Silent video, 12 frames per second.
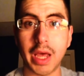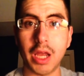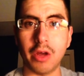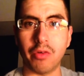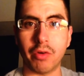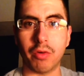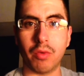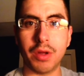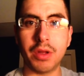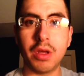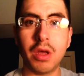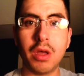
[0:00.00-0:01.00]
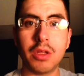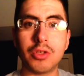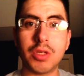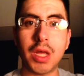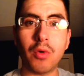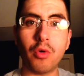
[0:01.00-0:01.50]
Hello everyone.
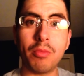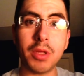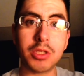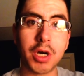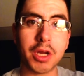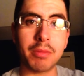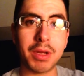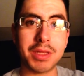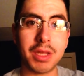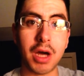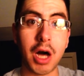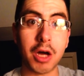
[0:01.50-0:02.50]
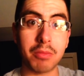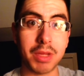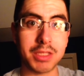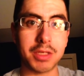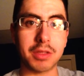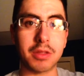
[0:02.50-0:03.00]
Today we'll be talking about the
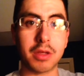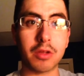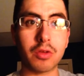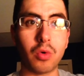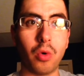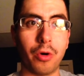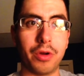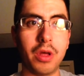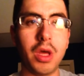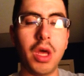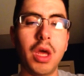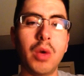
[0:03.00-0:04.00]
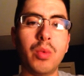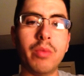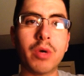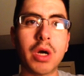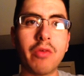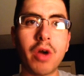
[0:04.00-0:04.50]
augmented sixth chord. We
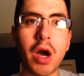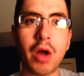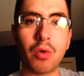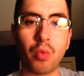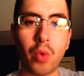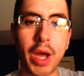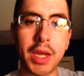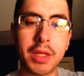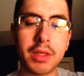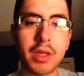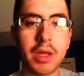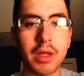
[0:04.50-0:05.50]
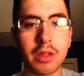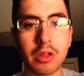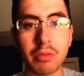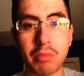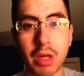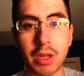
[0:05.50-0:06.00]
will cover how to write it,
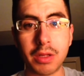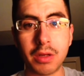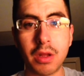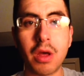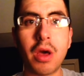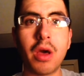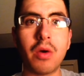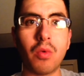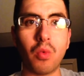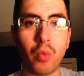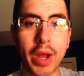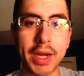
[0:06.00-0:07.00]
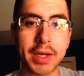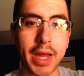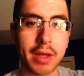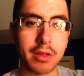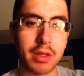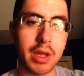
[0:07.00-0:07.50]
spell it,
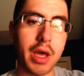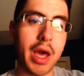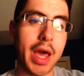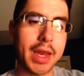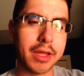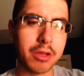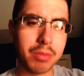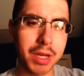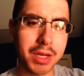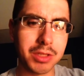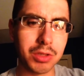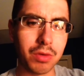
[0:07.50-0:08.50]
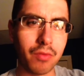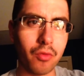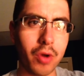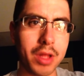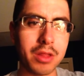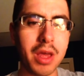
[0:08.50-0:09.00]
recognize it, and explain it to your
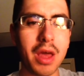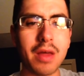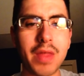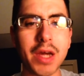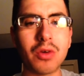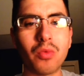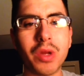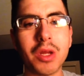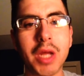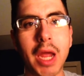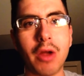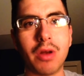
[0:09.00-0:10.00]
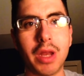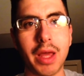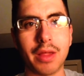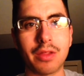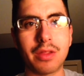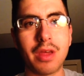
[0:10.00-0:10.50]
friends that could really care
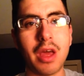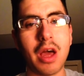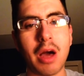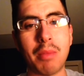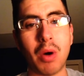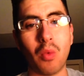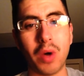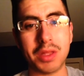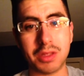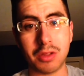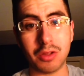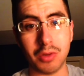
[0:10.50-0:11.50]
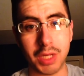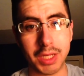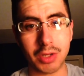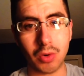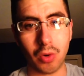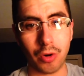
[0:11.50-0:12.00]
less about what this
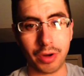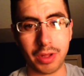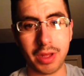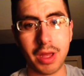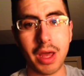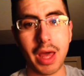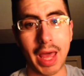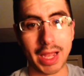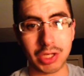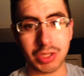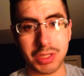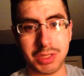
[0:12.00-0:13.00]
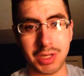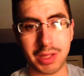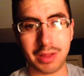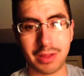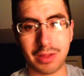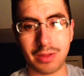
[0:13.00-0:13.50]
unique chord actually
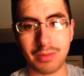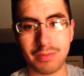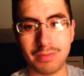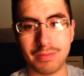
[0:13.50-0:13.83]
does.